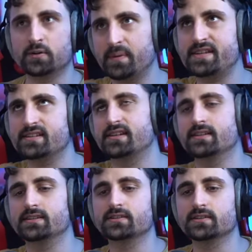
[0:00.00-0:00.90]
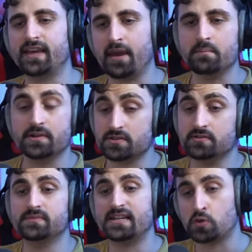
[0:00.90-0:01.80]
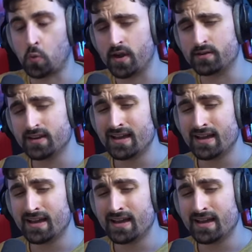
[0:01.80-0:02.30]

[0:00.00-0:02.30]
basic killer gameplay. So that's great.